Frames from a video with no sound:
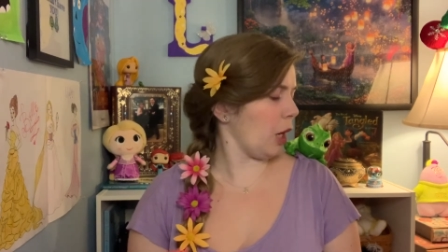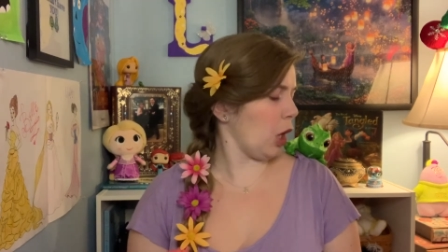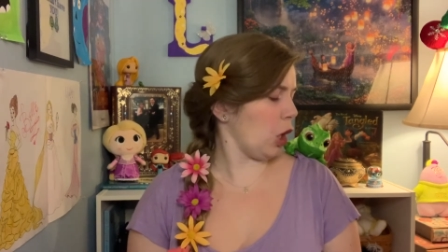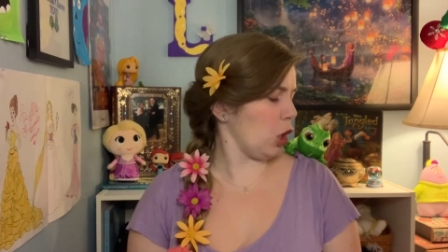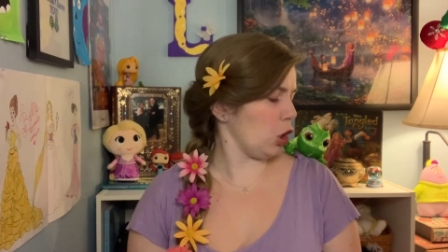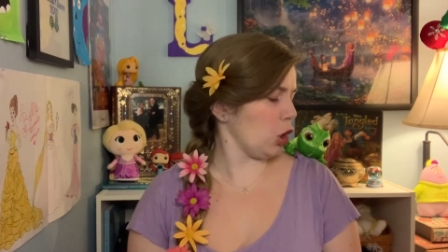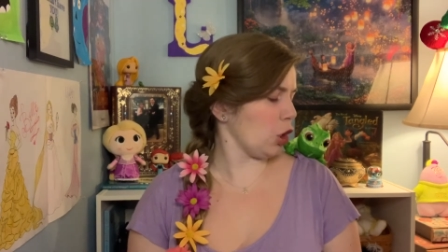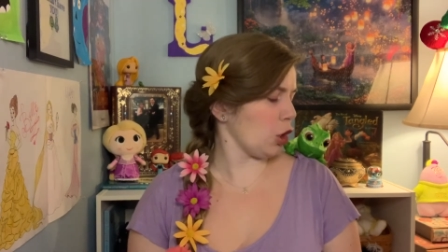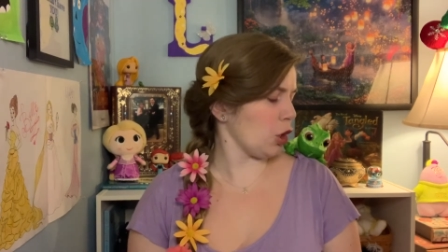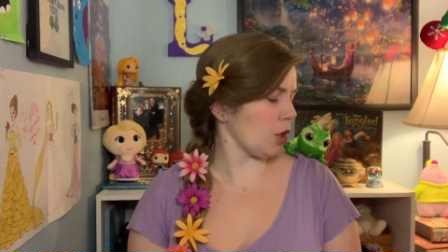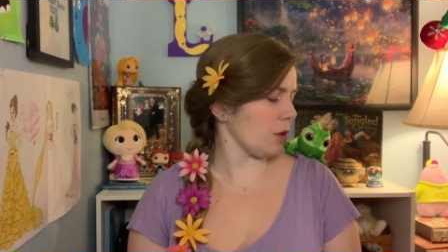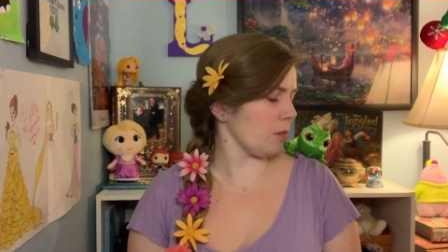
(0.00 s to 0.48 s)

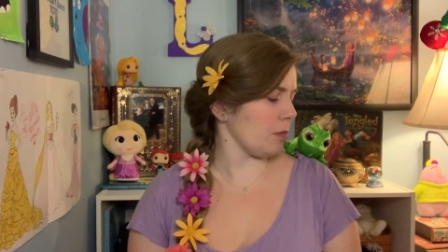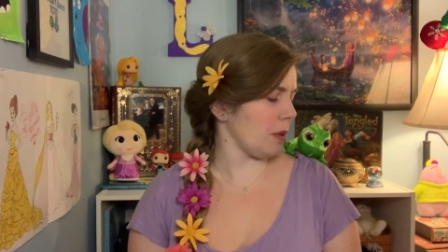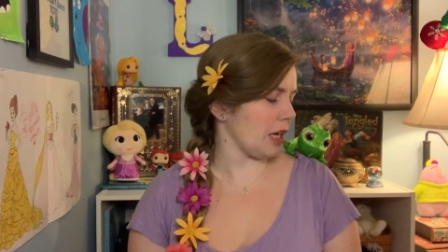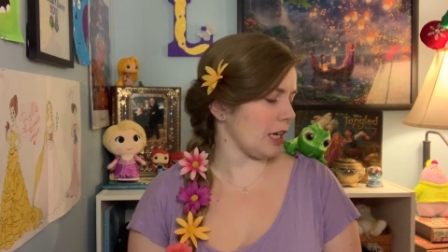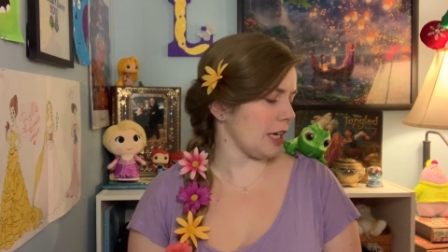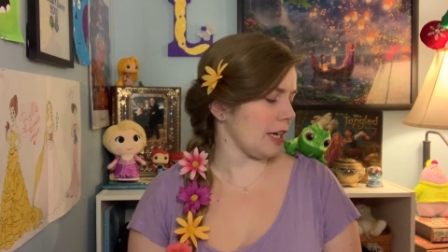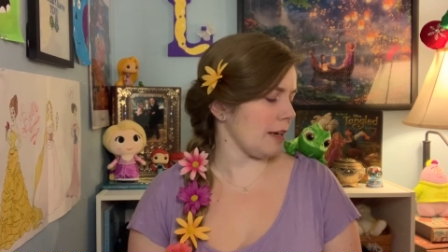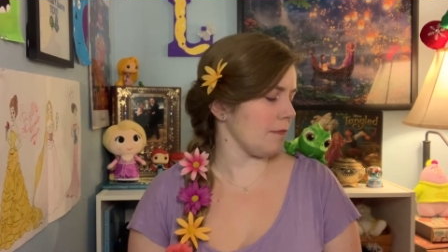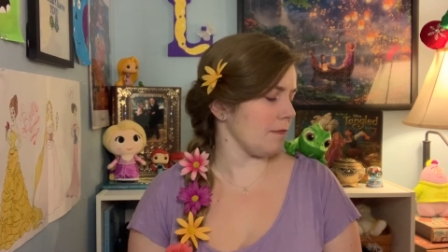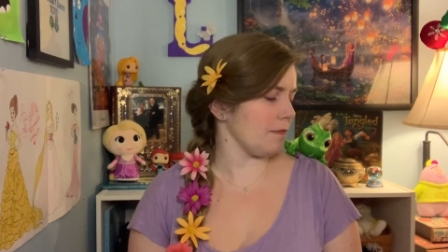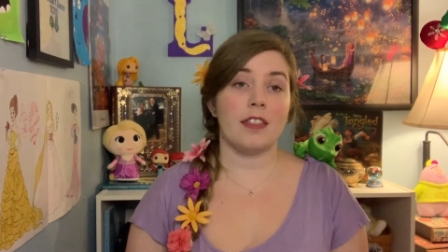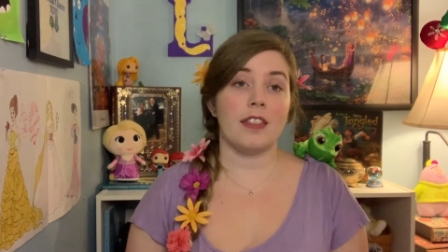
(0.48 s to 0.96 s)
You're good,
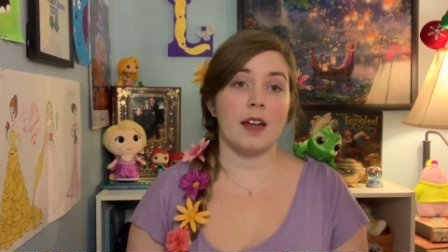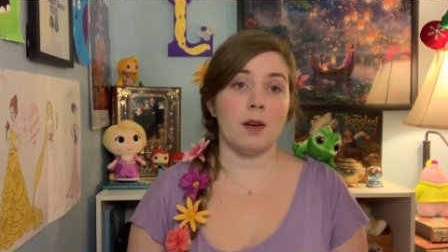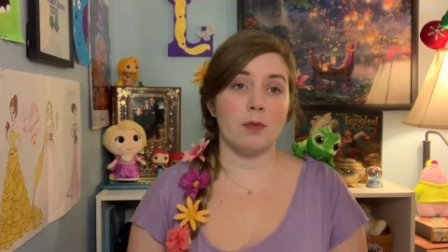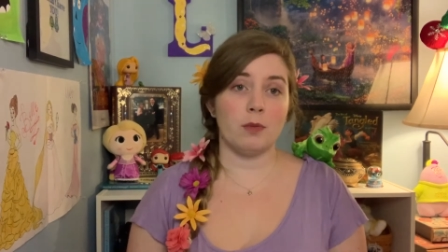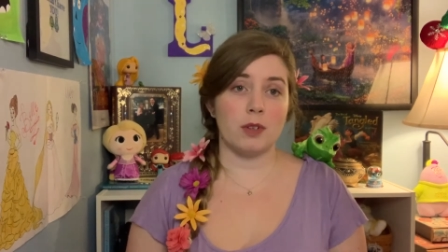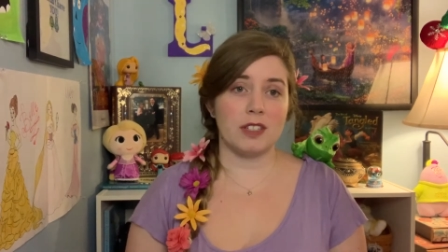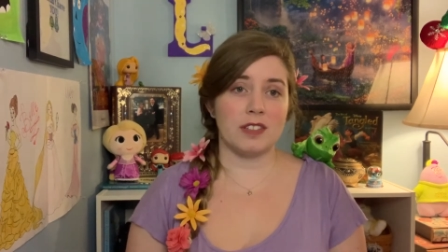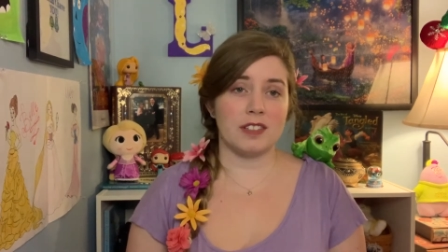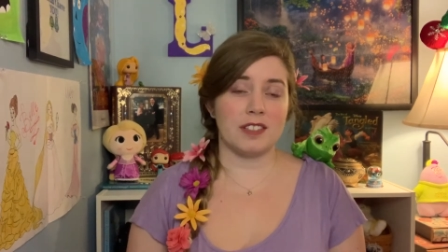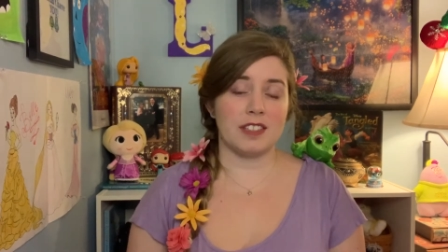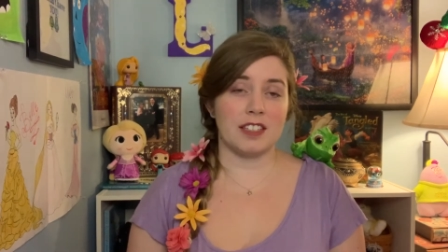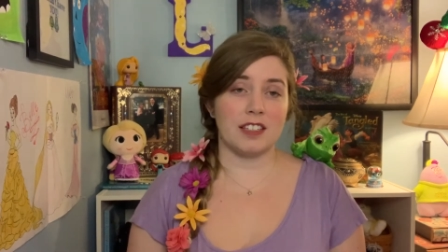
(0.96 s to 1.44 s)
buddy. Then we
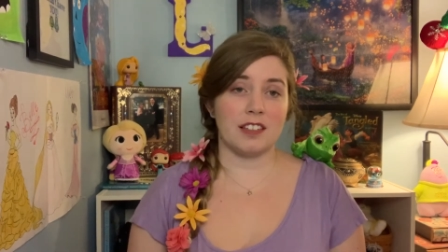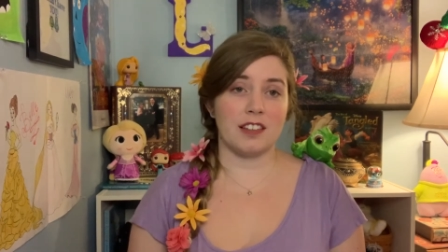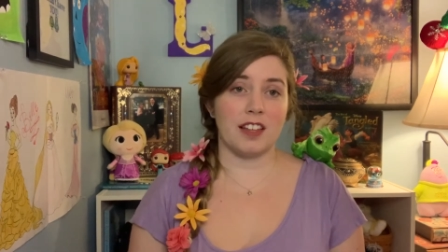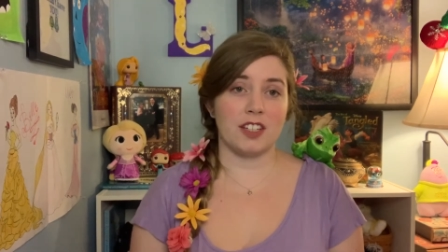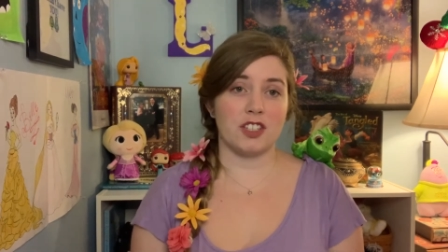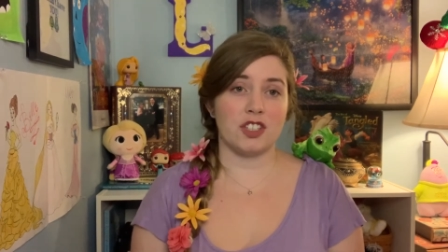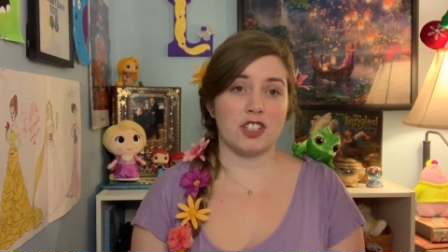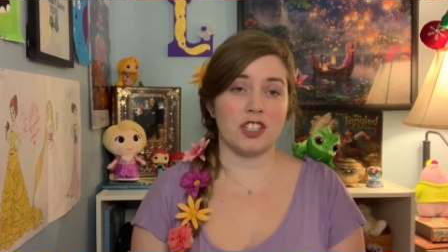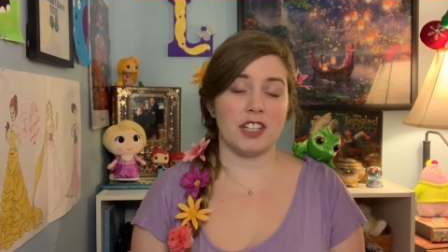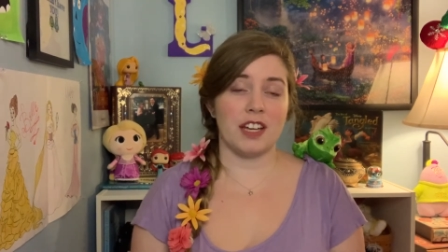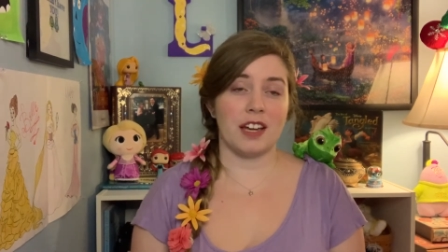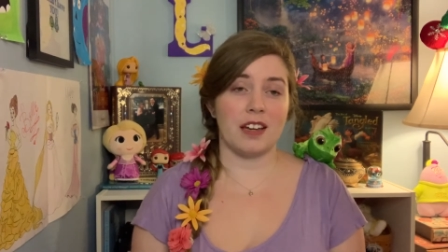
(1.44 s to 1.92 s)
see that
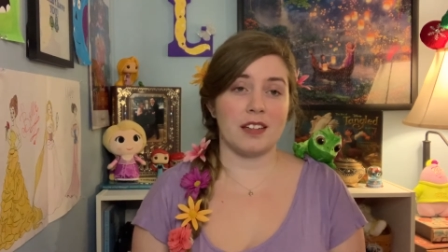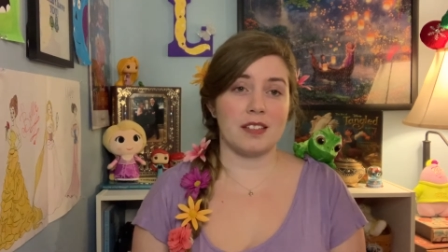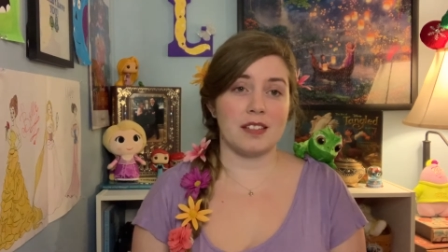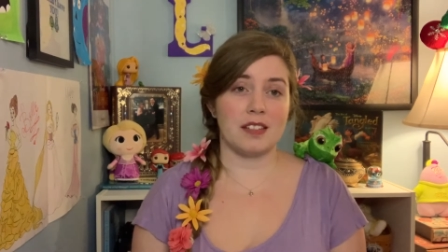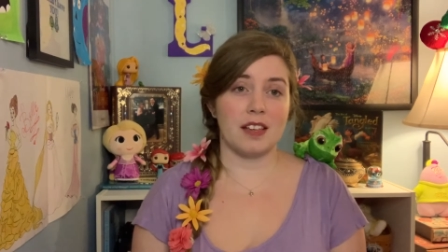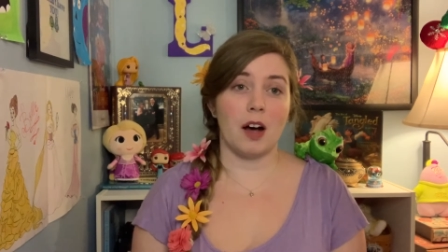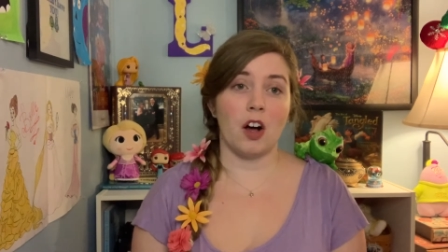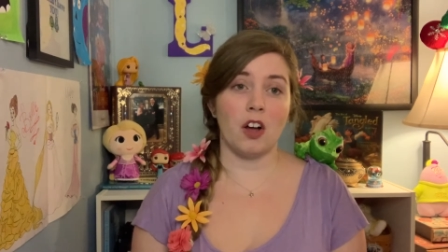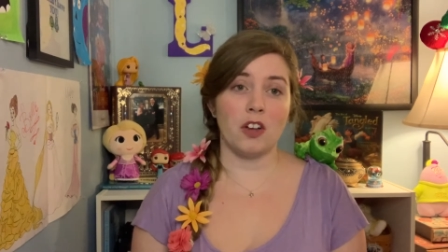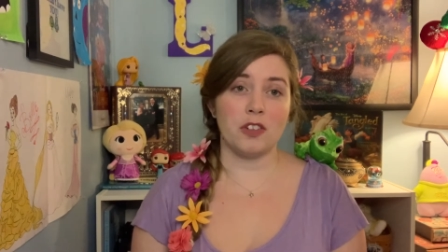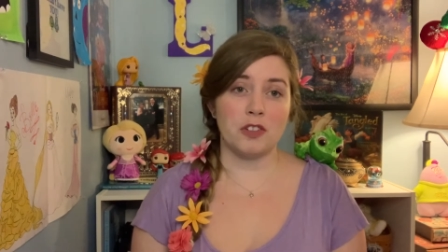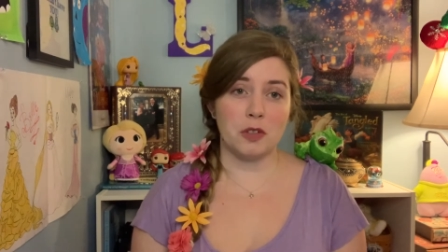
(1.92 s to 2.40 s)
she has
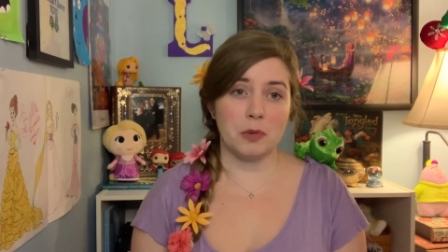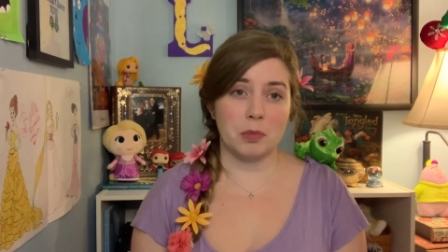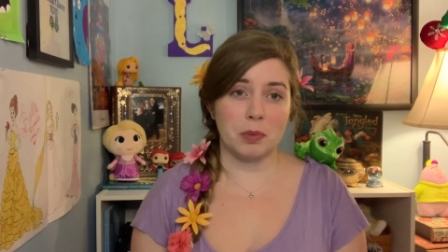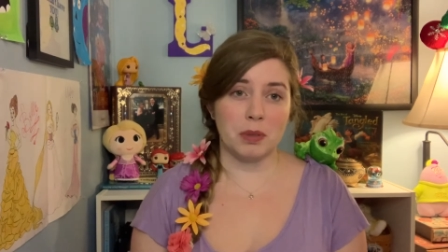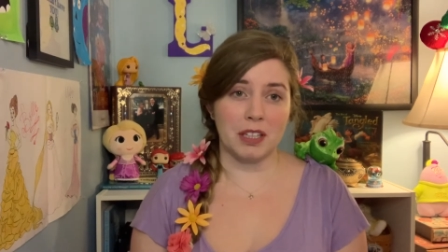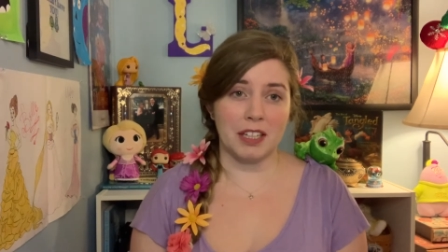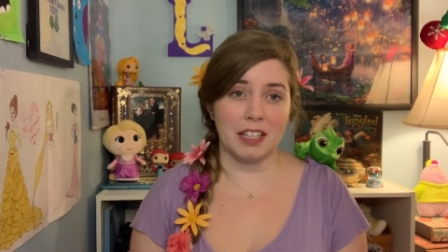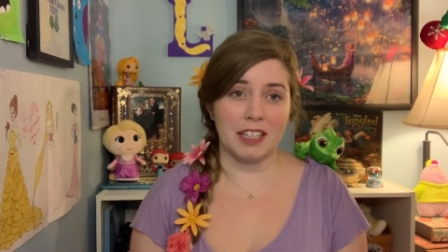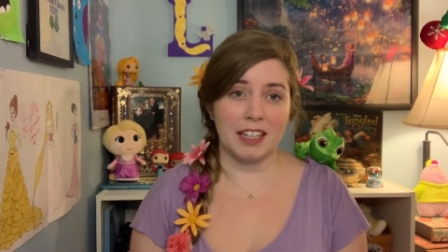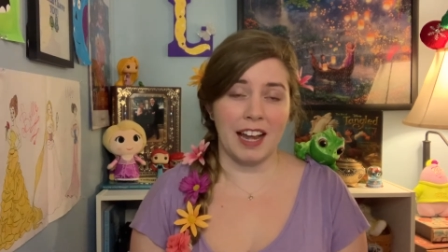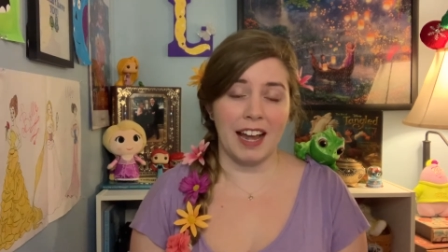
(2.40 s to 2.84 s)
also played